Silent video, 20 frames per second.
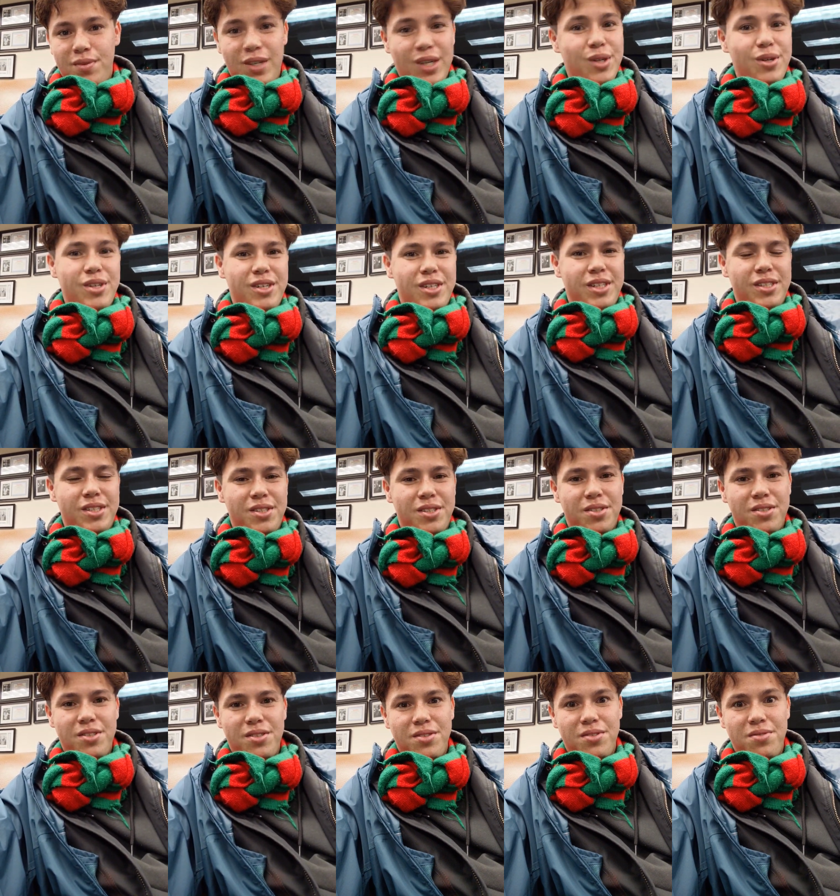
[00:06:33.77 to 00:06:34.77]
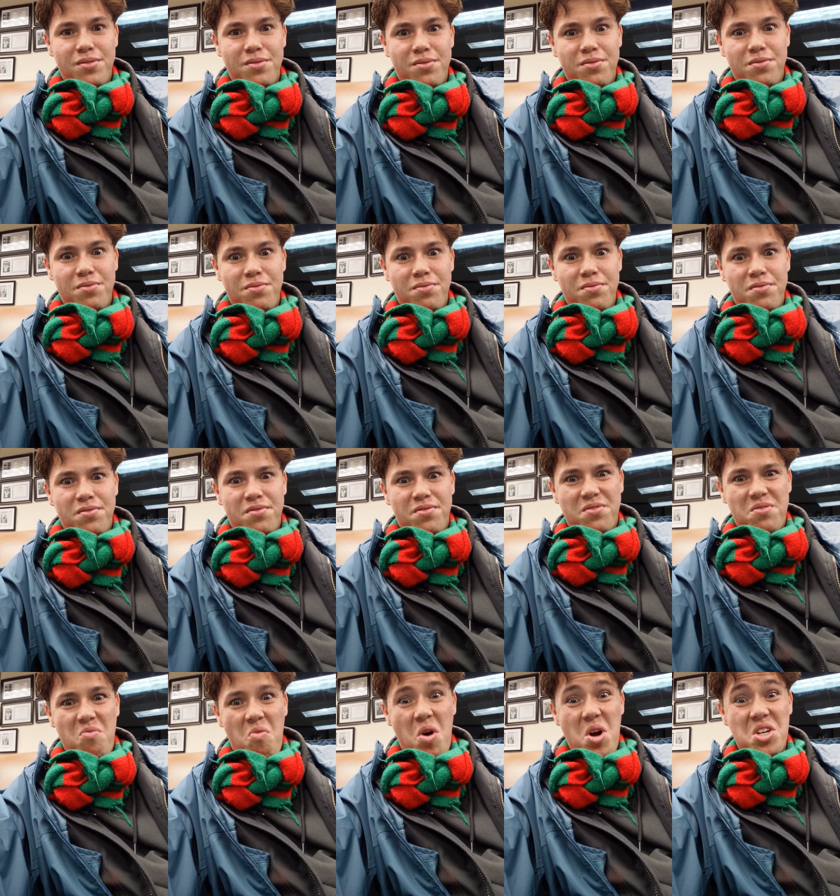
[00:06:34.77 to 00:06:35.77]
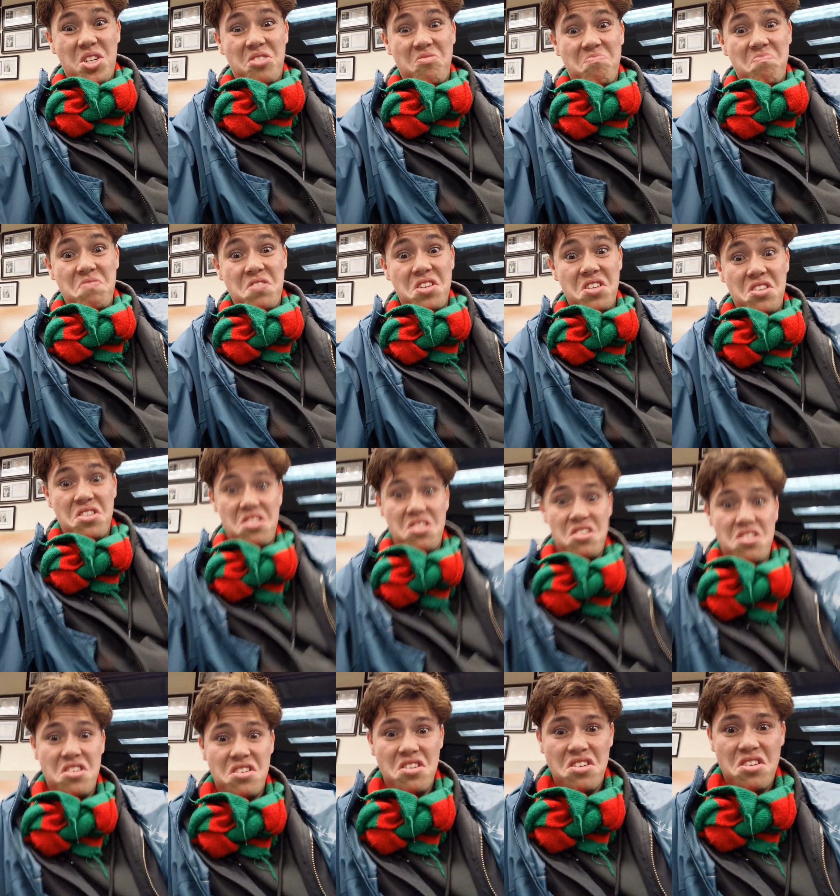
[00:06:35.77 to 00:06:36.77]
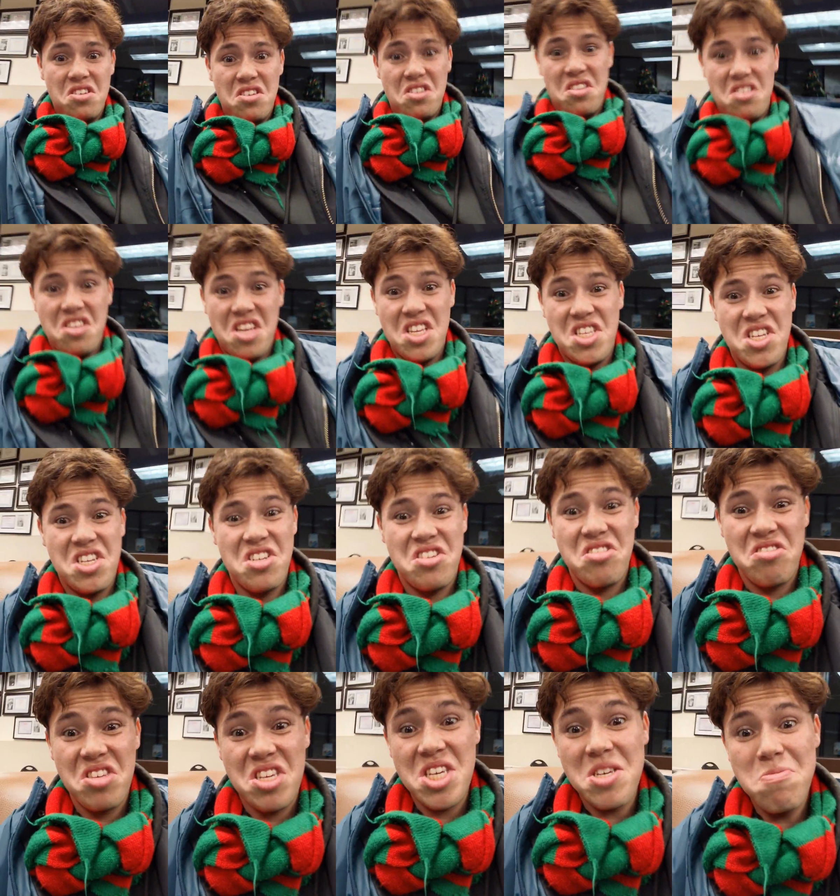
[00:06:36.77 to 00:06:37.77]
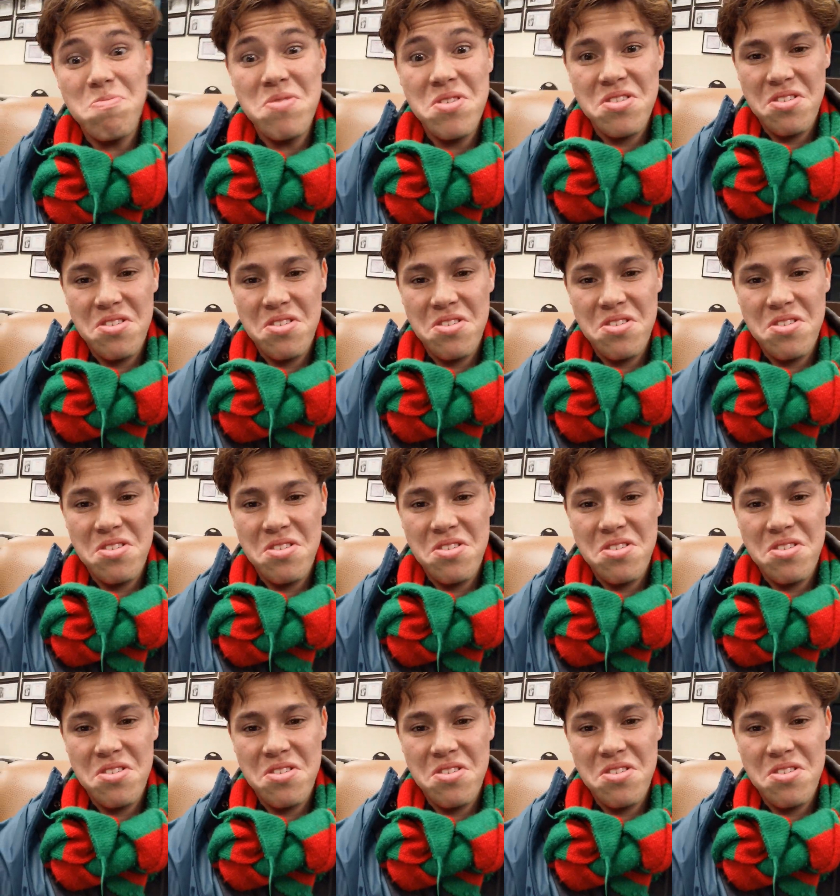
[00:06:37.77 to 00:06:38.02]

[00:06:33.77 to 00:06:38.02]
Are you guys watching me? Is he asleep?